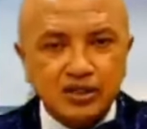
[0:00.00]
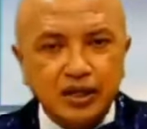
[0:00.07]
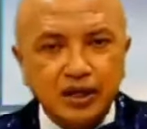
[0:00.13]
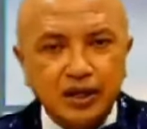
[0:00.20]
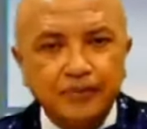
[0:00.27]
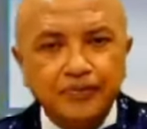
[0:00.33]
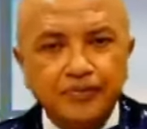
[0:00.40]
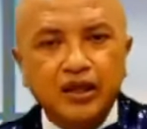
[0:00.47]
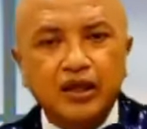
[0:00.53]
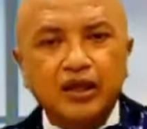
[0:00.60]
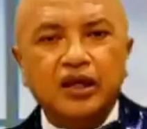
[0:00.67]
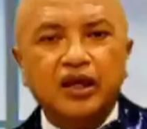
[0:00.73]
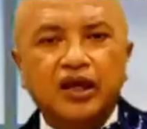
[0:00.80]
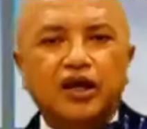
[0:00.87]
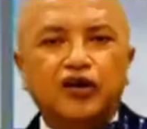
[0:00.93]
it
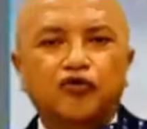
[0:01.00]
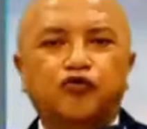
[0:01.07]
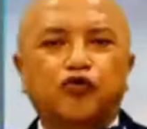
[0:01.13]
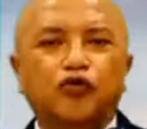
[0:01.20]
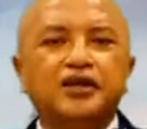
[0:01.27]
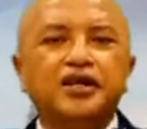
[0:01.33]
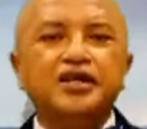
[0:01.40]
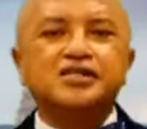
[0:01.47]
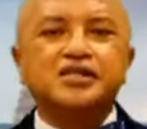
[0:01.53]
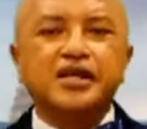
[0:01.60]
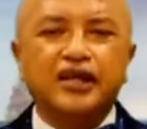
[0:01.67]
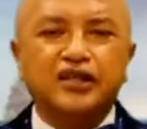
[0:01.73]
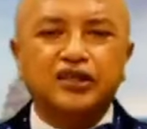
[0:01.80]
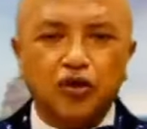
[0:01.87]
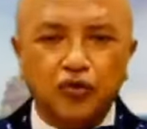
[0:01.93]
was
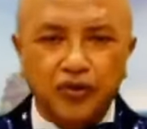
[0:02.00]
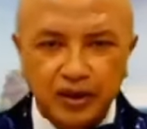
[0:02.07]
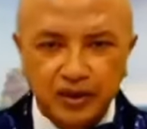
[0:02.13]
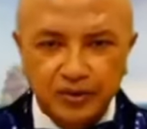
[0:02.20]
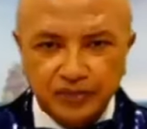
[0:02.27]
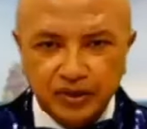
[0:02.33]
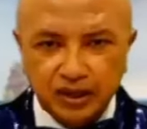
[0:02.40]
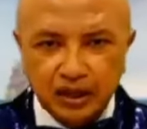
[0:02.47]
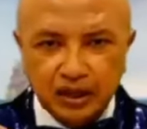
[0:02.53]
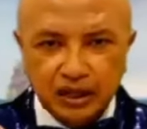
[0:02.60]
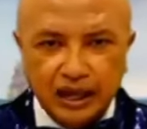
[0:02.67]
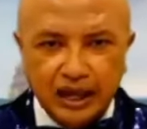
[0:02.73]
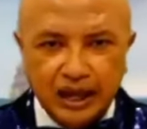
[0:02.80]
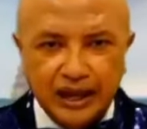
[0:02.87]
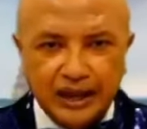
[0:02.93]
from
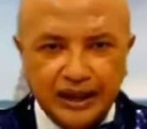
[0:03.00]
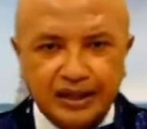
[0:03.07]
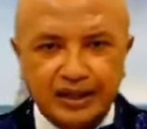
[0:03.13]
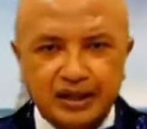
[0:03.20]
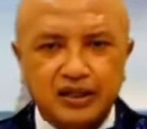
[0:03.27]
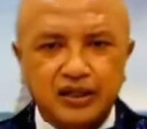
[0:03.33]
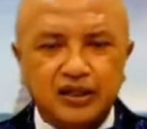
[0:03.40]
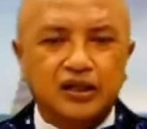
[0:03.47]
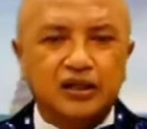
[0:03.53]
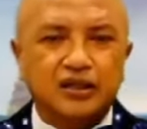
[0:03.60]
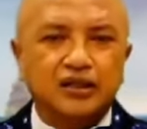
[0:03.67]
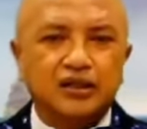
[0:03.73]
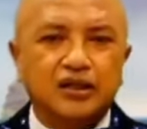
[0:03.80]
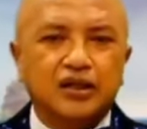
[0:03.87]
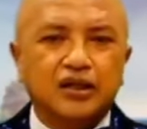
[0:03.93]

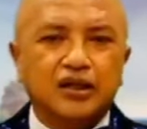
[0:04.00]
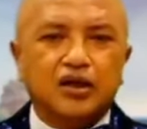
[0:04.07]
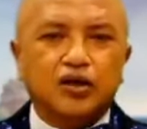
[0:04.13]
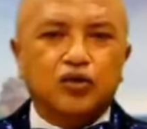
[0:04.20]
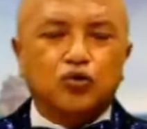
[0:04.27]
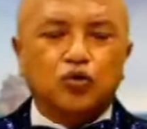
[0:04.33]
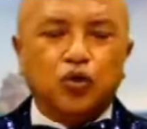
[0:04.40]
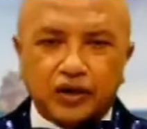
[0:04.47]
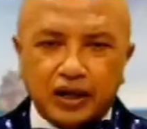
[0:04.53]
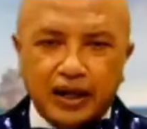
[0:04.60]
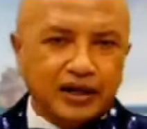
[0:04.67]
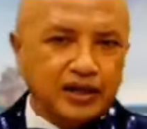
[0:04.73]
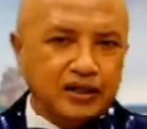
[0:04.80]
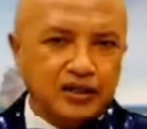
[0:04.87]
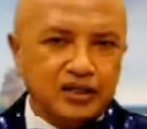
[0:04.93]
610
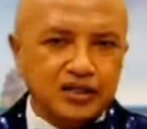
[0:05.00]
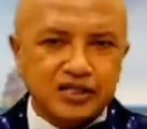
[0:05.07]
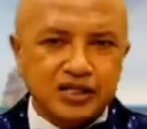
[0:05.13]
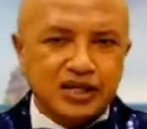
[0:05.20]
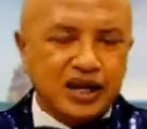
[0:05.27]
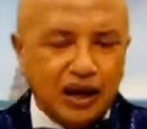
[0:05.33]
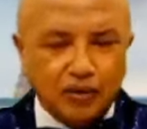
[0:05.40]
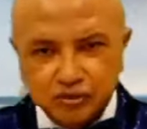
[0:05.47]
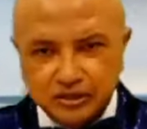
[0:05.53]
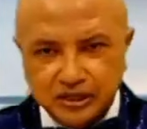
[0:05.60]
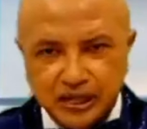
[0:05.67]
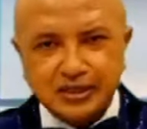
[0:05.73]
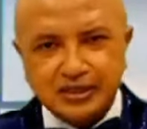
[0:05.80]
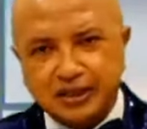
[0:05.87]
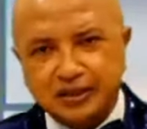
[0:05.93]
that the Quran
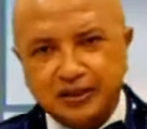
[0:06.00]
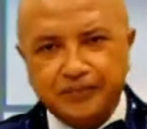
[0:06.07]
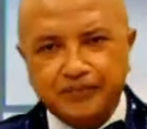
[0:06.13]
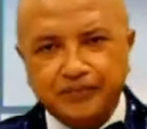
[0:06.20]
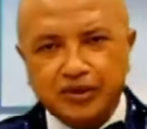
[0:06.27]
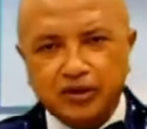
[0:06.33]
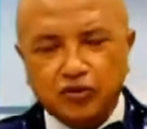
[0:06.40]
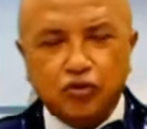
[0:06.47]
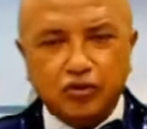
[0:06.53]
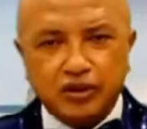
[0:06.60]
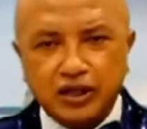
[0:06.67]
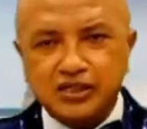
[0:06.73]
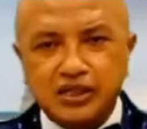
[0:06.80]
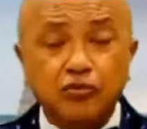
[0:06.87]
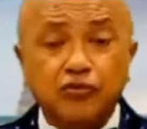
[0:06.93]
of
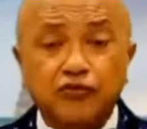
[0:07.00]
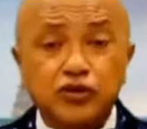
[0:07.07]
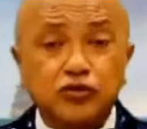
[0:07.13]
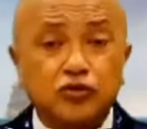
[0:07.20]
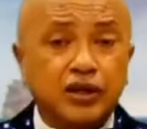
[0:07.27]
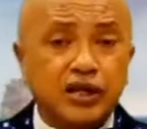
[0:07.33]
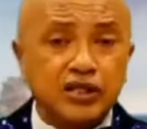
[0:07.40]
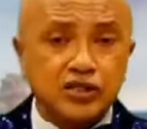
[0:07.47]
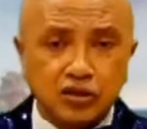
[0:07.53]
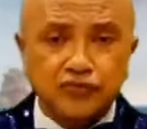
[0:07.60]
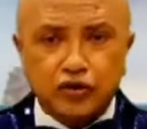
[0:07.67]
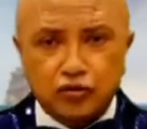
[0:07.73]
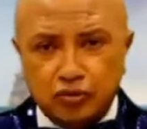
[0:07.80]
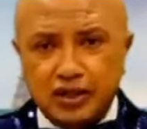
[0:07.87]
Muslim existed.